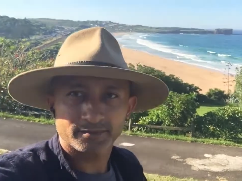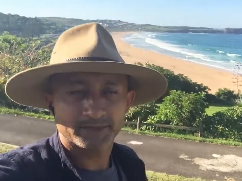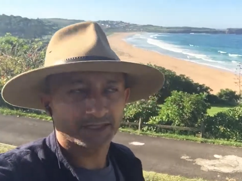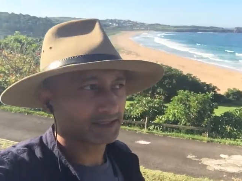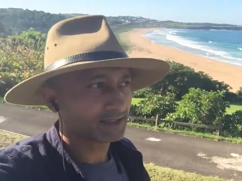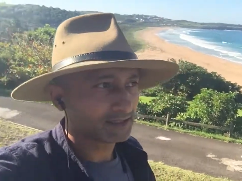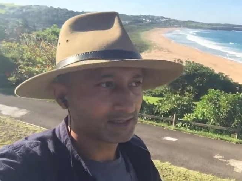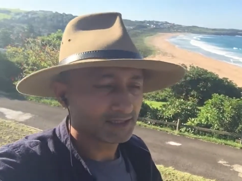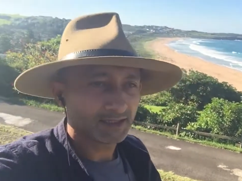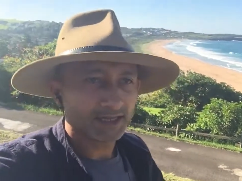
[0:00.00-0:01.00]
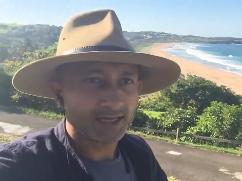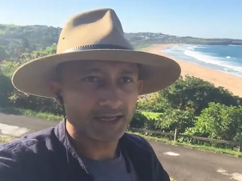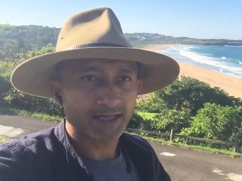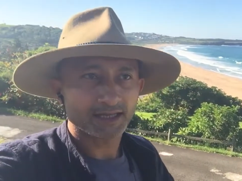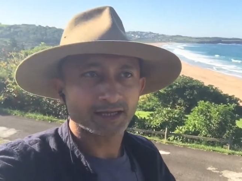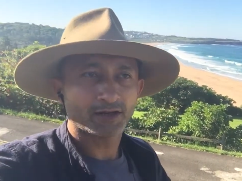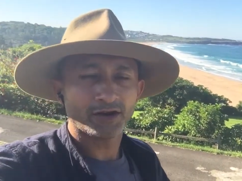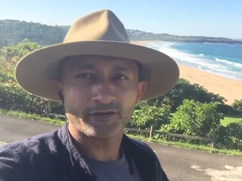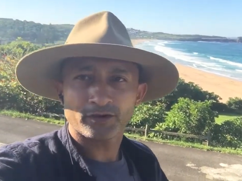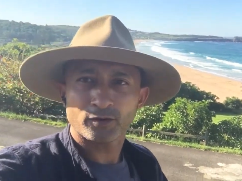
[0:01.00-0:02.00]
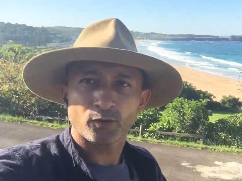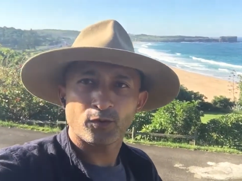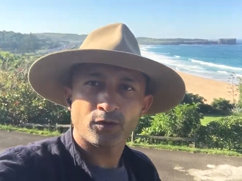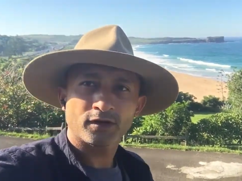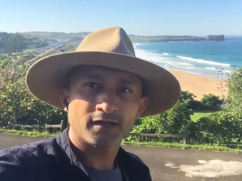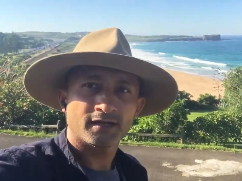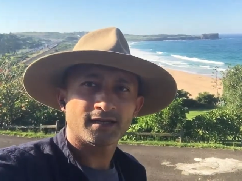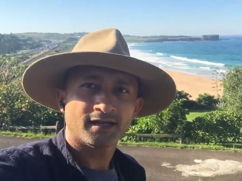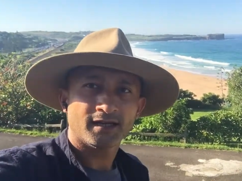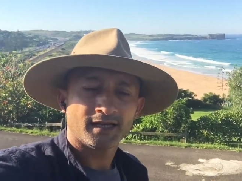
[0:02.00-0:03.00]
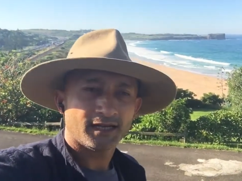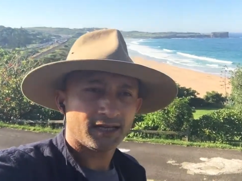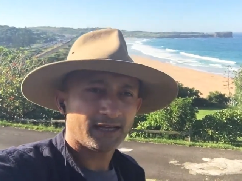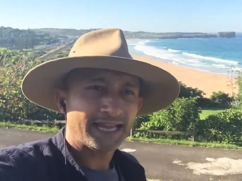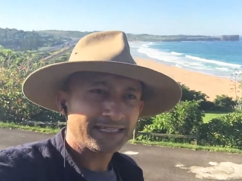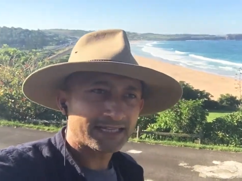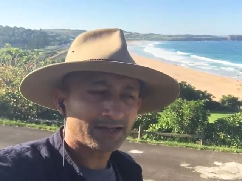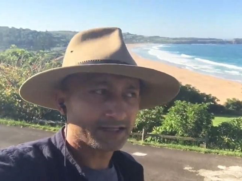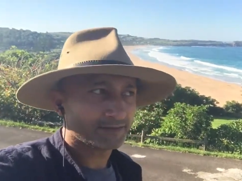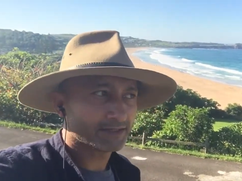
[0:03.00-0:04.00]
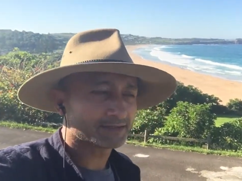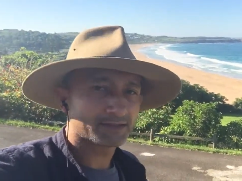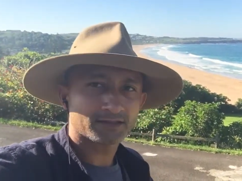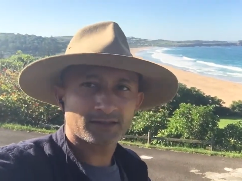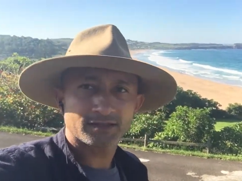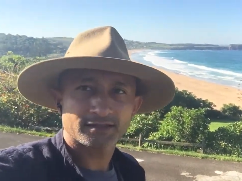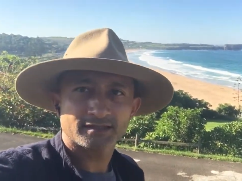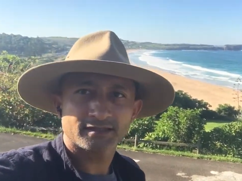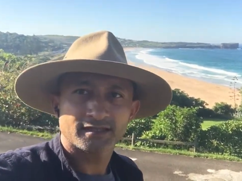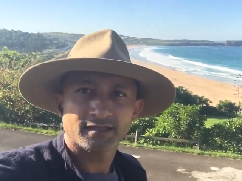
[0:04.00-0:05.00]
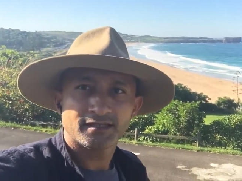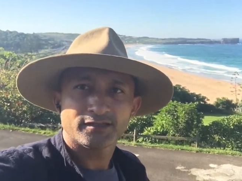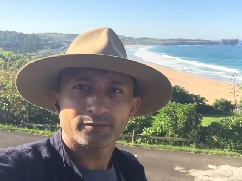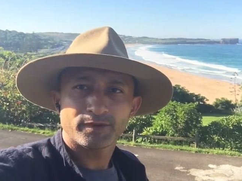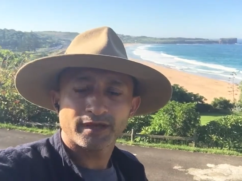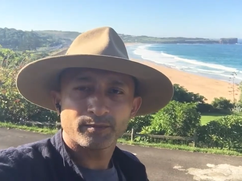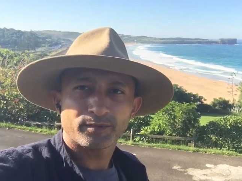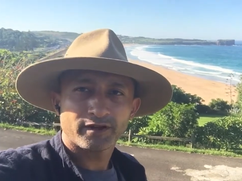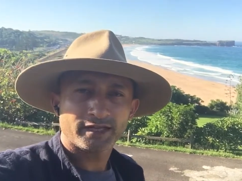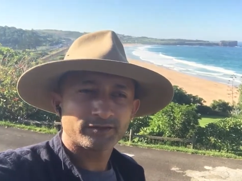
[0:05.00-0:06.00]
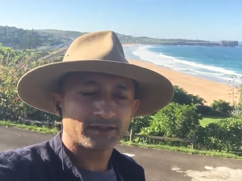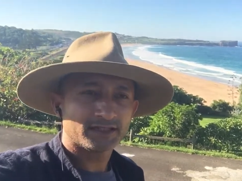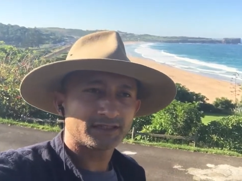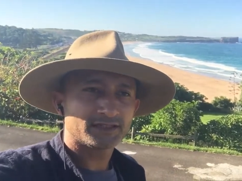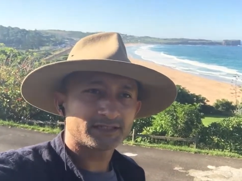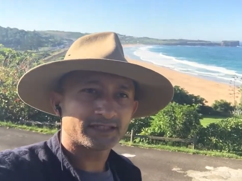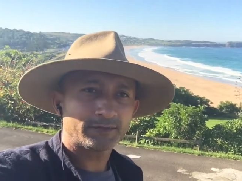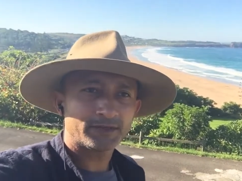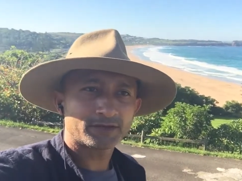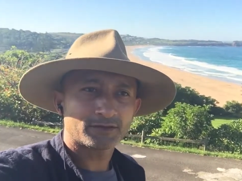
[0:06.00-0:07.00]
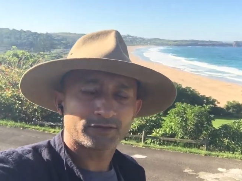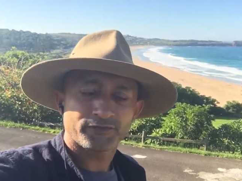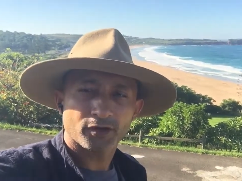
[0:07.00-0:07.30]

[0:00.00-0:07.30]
of bed. Going for a walk, any kind of exercise, your brain releases chemical,